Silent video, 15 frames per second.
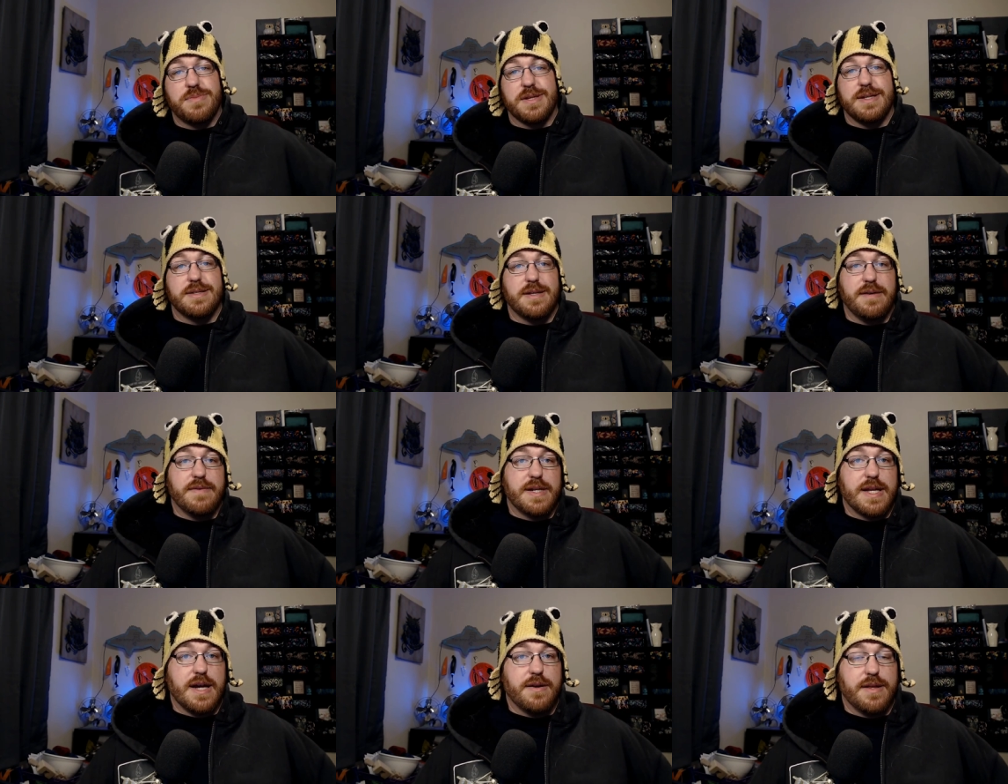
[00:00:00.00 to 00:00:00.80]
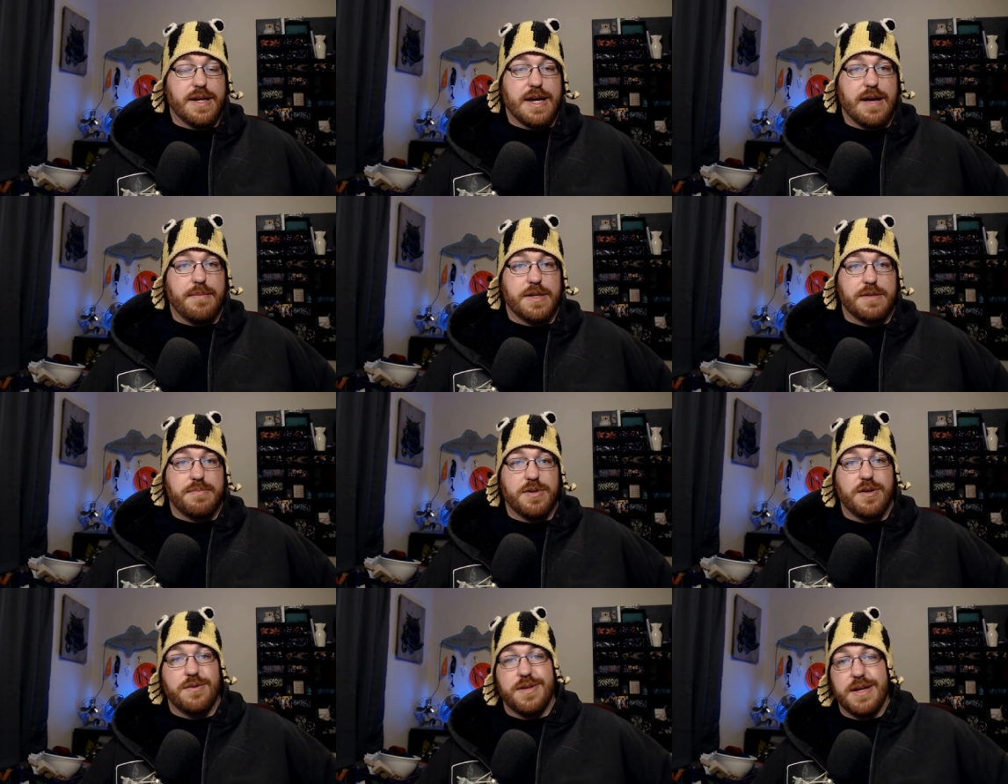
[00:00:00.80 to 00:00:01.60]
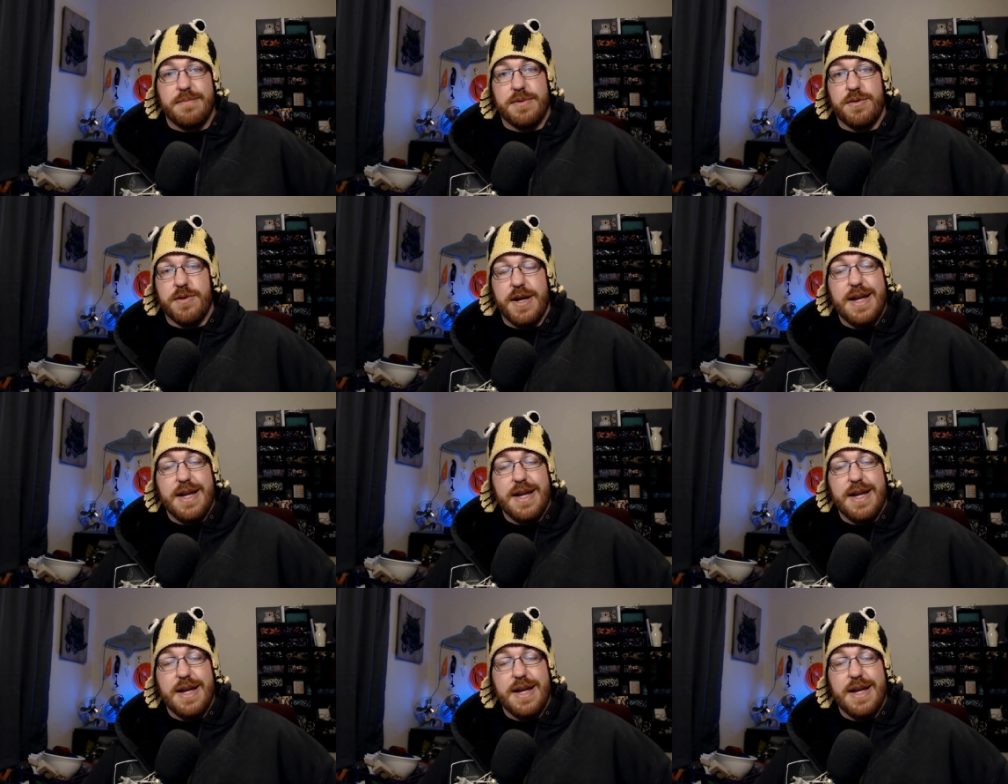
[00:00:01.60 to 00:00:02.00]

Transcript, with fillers: please leave it down in the comments below. That'd be great.